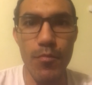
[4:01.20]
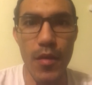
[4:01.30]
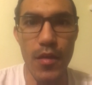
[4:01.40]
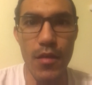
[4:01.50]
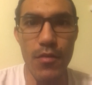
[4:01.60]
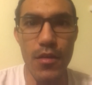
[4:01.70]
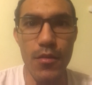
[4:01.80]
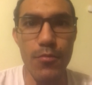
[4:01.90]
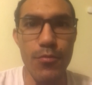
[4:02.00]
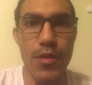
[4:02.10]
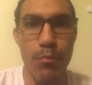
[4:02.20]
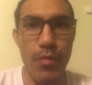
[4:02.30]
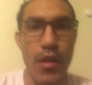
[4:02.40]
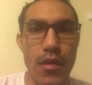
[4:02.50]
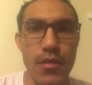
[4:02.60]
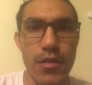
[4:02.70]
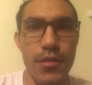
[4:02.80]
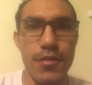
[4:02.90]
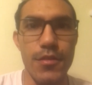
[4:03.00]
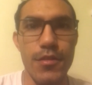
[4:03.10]
give it a repaint,
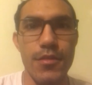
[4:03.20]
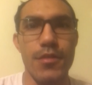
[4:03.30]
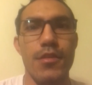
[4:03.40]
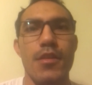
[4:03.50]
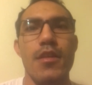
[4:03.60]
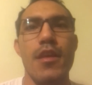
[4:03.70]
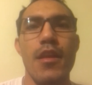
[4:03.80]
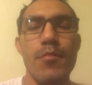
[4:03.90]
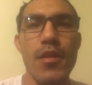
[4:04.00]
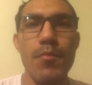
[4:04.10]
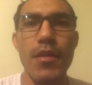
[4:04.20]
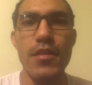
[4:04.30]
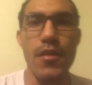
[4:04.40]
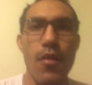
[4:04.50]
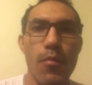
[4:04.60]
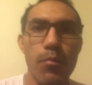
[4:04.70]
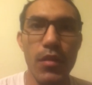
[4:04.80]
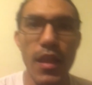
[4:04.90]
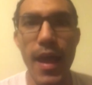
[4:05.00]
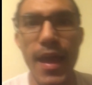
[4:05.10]
and I'm gonna paint it all
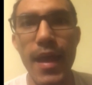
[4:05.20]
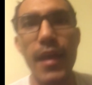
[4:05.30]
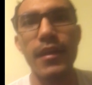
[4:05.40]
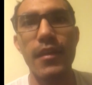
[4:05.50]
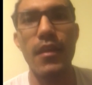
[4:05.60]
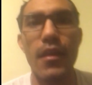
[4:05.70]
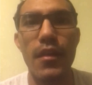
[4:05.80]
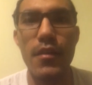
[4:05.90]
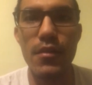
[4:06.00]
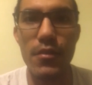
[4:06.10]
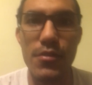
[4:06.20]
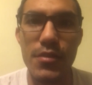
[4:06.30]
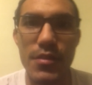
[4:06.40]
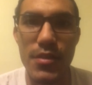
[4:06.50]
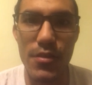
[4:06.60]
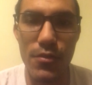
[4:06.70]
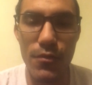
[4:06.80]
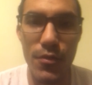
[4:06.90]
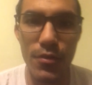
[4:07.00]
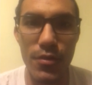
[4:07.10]
black and
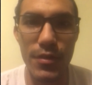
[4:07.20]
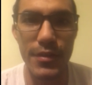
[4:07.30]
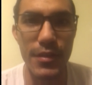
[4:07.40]
silver,